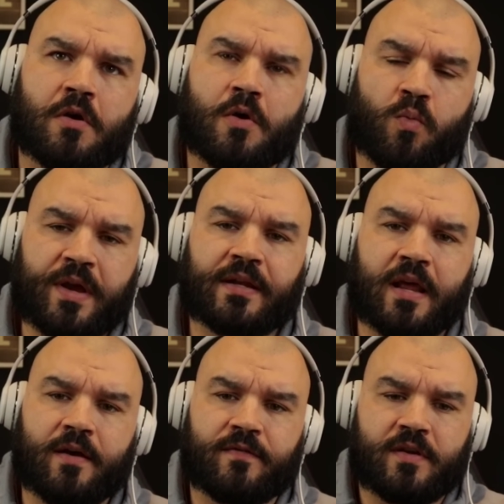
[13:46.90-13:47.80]
a weak
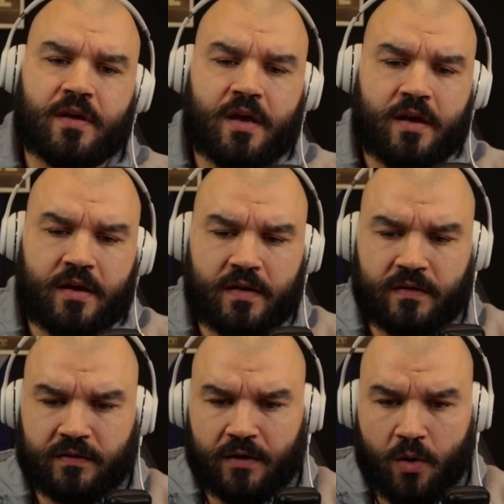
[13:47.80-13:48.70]
navy
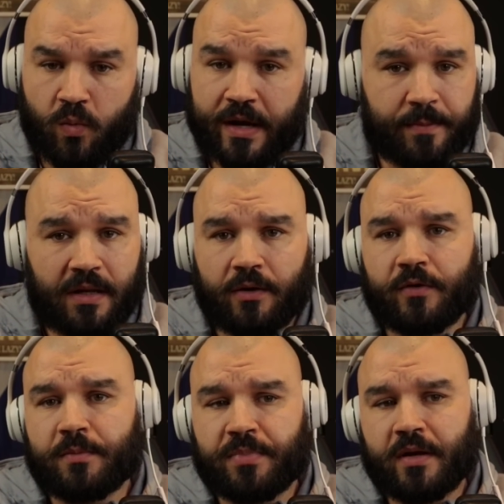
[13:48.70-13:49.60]
is a weak
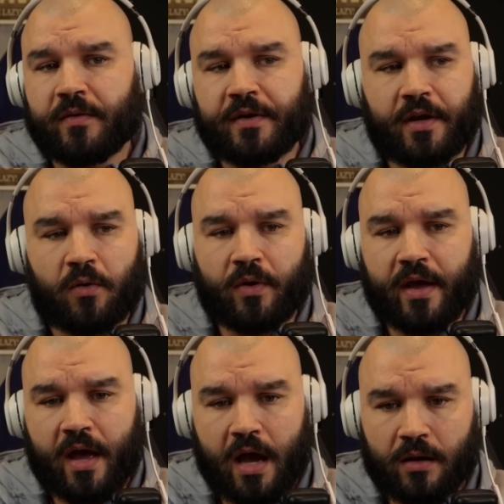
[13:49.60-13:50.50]
military period i don't
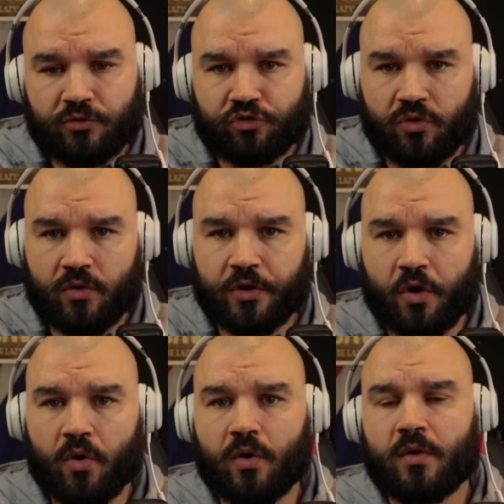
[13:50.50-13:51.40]
care how strong
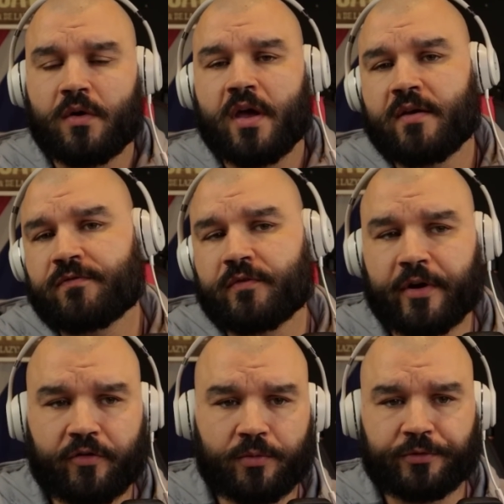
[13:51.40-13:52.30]
your infantry
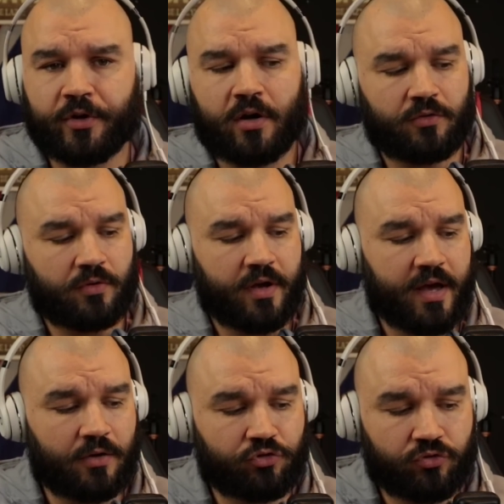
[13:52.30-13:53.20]
groups are. I don't care
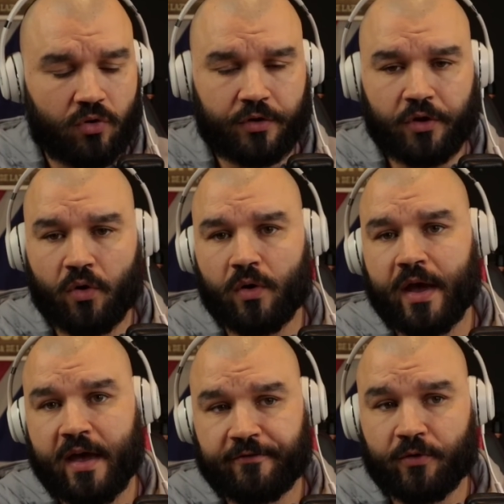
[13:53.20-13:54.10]
how strong your
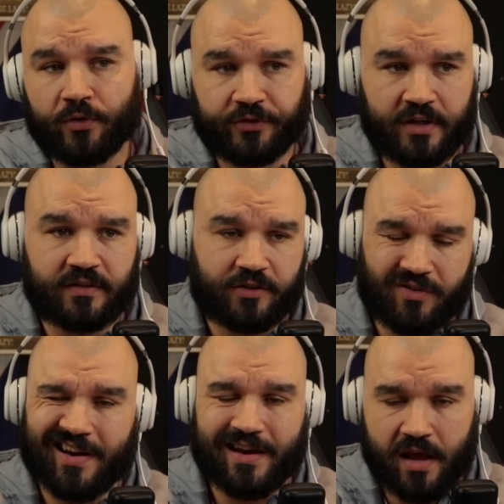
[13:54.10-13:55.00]
Air Force is.
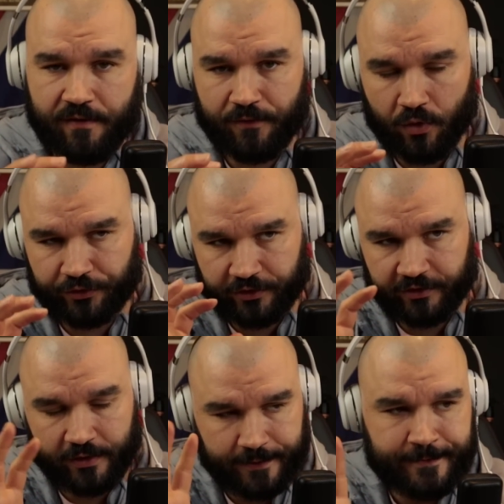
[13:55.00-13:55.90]
Granted, Air Force
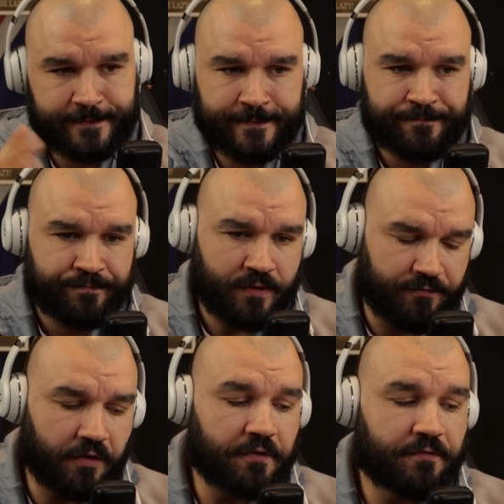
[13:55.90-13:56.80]
is a
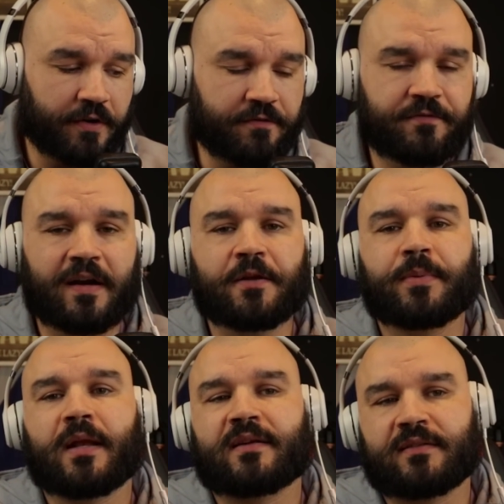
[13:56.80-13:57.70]
very, very
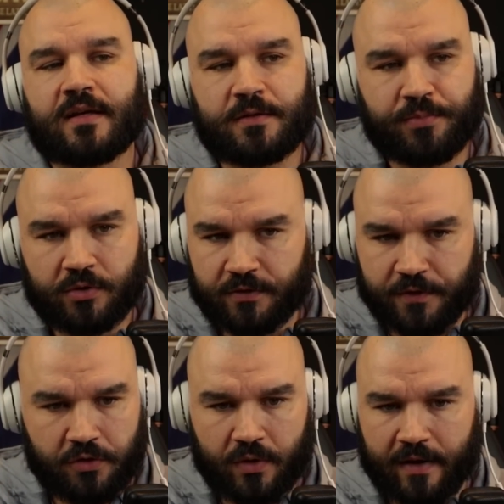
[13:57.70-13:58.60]
valuable asset, but if
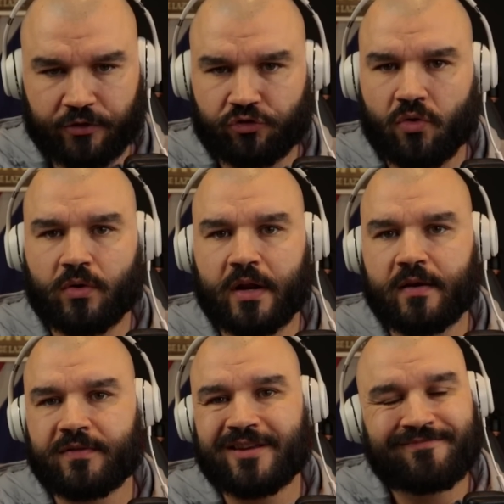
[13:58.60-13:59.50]
you don't have a strong
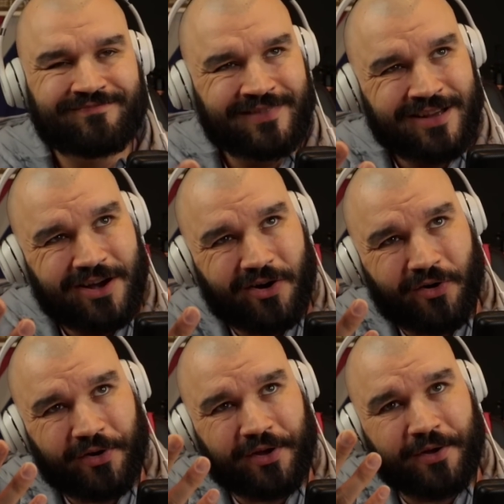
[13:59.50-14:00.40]
Navy,
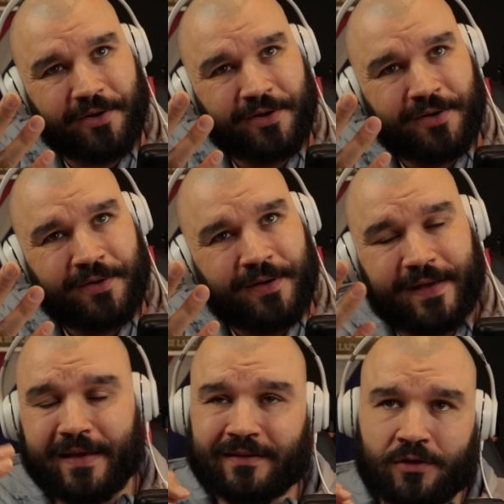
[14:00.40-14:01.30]
on a
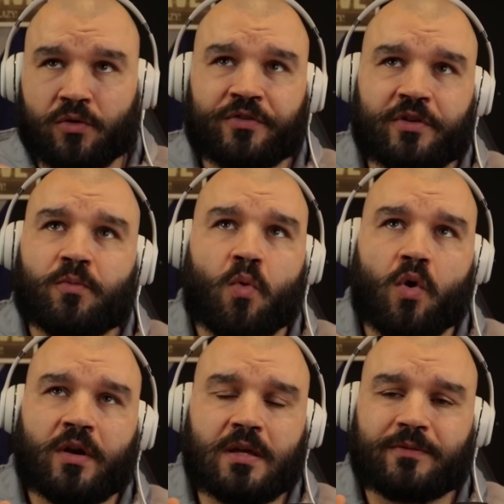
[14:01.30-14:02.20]
as long as the
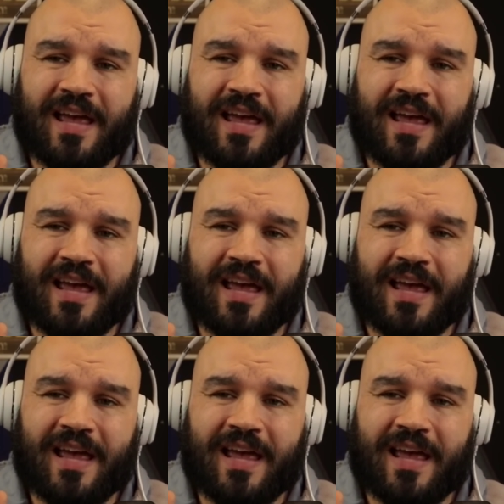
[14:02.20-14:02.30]
war keeps